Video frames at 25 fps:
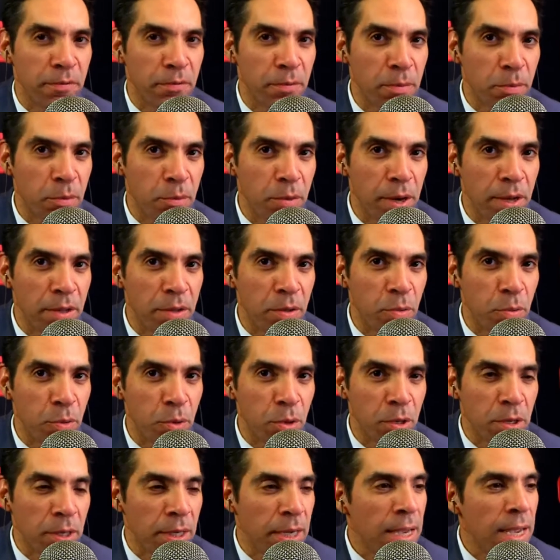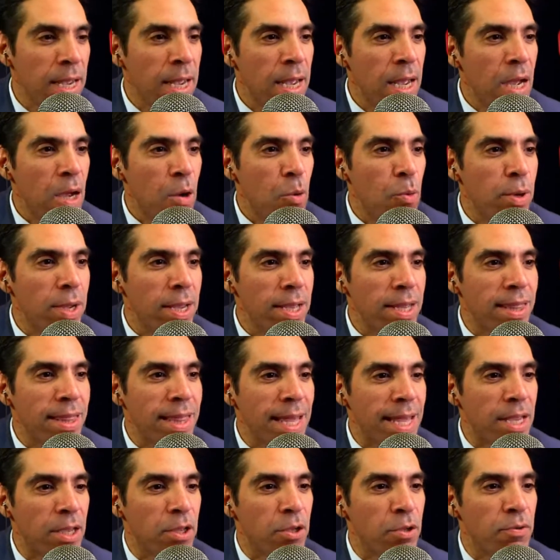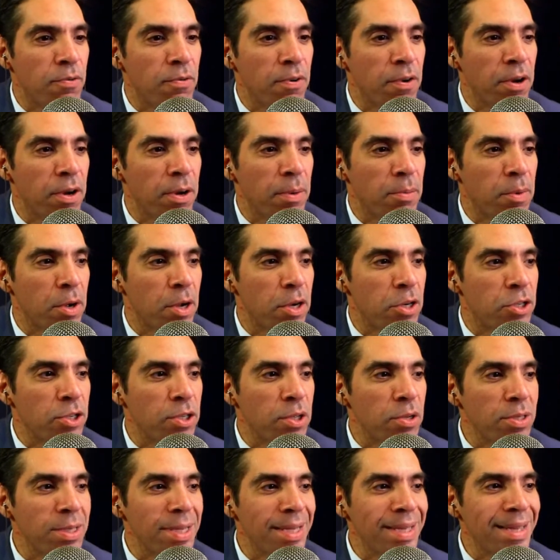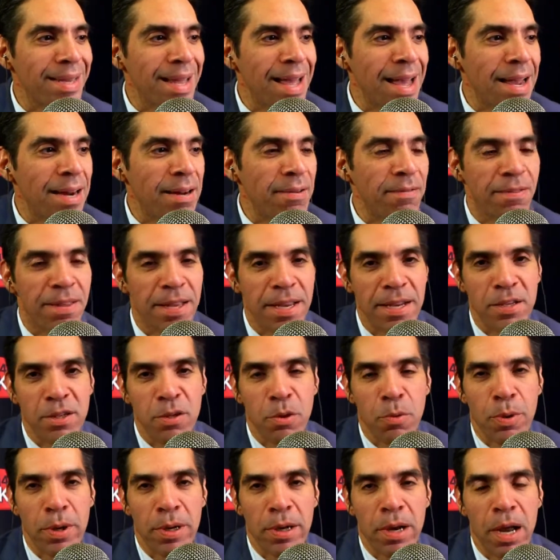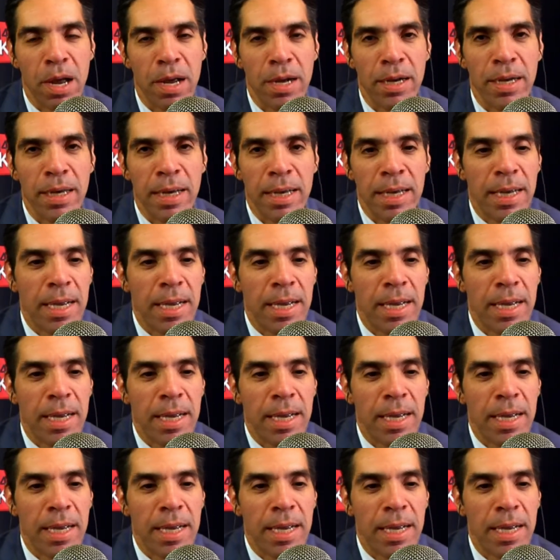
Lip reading: in from around the world, we thank you very much. There's a lot of things going on.